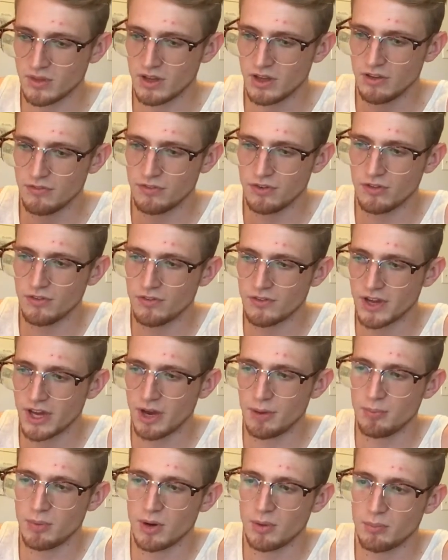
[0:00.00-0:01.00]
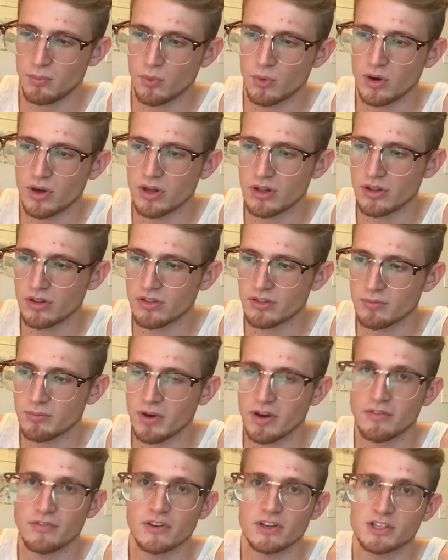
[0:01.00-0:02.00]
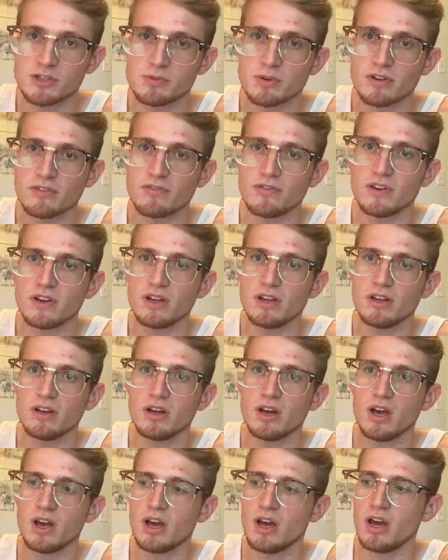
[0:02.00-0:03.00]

If you've kept up with my Facebook feed,